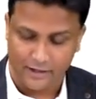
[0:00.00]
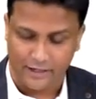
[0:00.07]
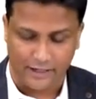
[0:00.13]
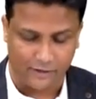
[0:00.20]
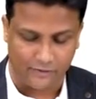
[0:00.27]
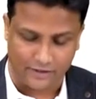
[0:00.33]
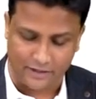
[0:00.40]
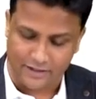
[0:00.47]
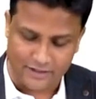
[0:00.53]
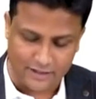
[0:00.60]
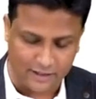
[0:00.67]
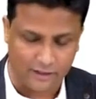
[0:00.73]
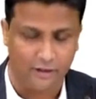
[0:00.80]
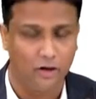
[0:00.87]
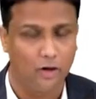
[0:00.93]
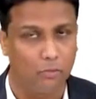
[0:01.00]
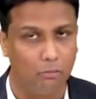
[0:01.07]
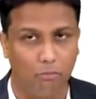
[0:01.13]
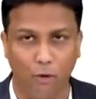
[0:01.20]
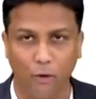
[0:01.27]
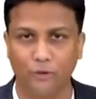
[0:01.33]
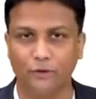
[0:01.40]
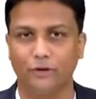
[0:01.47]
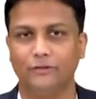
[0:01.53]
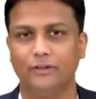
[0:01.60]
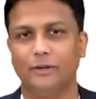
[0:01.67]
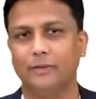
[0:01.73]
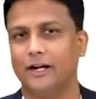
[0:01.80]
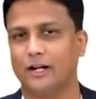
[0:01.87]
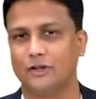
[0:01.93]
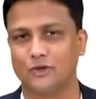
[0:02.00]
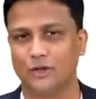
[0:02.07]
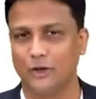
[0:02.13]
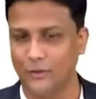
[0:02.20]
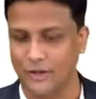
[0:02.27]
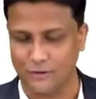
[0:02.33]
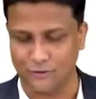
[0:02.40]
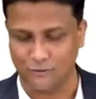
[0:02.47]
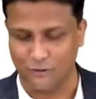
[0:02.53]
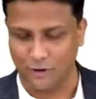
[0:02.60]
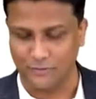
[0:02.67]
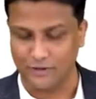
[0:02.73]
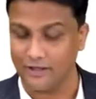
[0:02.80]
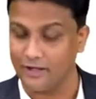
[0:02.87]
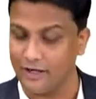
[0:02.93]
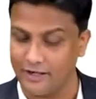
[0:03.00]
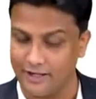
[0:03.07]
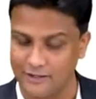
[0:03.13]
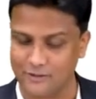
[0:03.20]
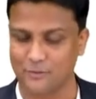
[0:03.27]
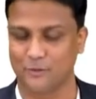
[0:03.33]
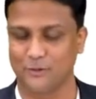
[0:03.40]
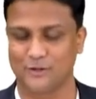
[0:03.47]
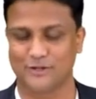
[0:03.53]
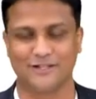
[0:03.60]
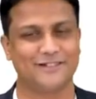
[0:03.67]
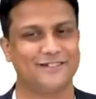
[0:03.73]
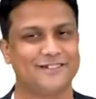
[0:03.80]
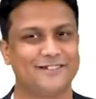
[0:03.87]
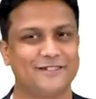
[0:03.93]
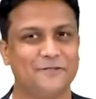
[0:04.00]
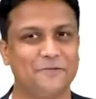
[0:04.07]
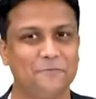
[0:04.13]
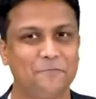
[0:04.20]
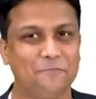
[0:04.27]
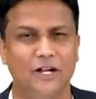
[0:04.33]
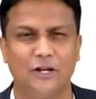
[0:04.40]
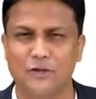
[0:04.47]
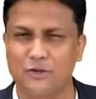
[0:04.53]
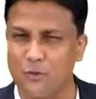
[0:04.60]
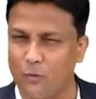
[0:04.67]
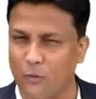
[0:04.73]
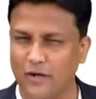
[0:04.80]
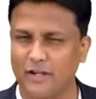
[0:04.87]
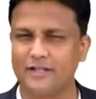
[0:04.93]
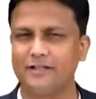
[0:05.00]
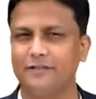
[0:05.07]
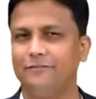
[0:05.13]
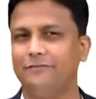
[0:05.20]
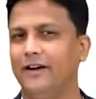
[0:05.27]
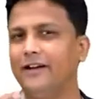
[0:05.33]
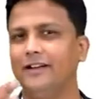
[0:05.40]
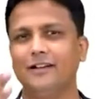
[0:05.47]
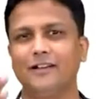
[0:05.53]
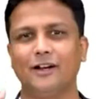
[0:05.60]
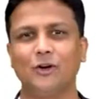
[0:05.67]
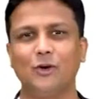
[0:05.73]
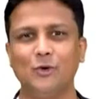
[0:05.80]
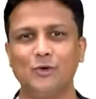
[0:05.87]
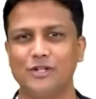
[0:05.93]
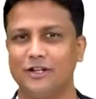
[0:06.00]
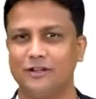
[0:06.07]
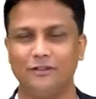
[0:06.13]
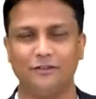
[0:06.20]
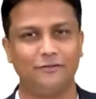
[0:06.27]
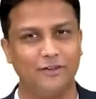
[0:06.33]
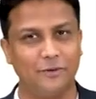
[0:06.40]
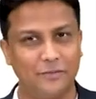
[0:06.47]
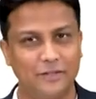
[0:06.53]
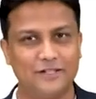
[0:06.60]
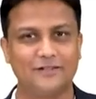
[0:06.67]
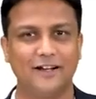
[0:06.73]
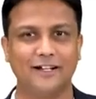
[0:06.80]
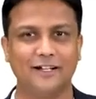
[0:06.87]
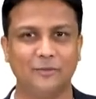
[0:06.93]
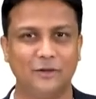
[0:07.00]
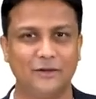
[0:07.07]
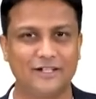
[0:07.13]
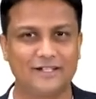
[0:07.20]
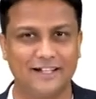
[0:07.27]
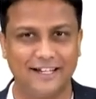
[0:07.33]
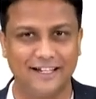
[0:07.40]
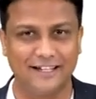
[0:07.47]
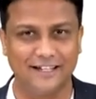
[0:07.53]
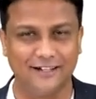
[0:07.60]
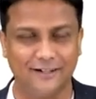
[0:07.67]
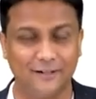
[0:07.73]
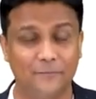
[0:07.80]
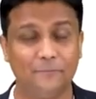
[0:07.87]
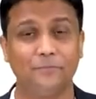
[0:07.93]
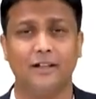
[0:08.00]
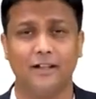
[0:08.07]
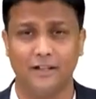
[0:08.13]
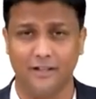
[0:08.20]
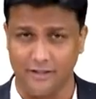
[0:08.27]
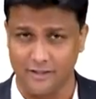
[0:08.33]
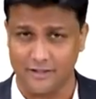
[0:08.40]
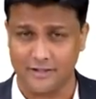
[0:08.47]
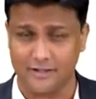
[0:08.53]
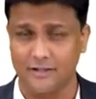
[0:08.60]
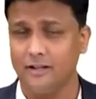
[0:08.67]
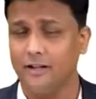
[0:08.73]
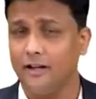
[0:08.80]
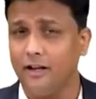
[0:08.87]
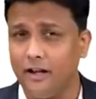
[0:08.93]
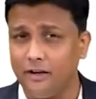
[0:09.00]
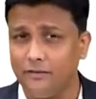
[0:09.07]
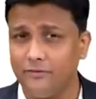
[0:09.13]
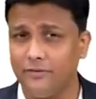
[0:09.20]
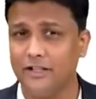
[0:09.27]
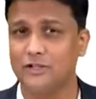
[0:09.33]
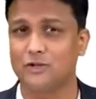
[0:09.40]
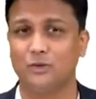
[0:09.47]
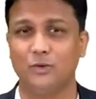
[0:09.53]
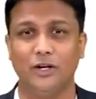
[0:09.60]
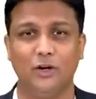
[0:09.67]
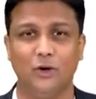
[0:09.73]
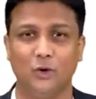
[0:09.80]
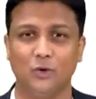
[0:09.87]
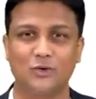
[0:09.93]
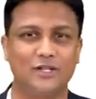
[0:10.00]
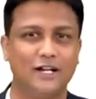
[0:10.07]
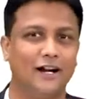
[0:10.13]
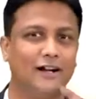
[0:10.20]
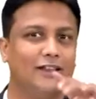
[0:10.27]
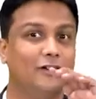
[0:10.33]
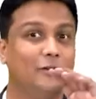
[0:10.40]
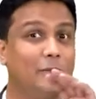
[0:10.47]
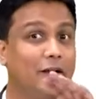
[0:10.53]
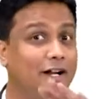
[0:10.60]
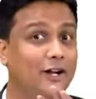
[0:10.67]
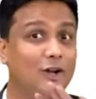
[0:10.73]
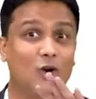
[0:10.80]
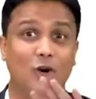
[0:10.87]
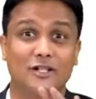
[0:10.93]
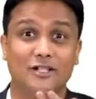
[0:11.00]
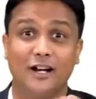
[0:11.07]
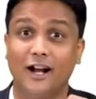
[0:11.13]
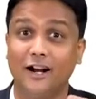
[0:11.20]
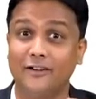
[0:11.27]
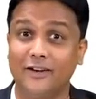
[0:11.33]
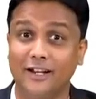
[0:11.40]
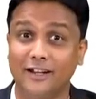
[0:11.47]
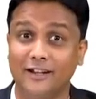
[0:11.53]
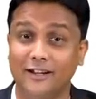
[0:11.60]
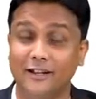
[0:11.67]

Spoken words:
And we can see both of them are actually going to form the anastomosis. So what is the final conclusion from this diagram on the screen here? Yes, every student knows that there will be intercostal artery,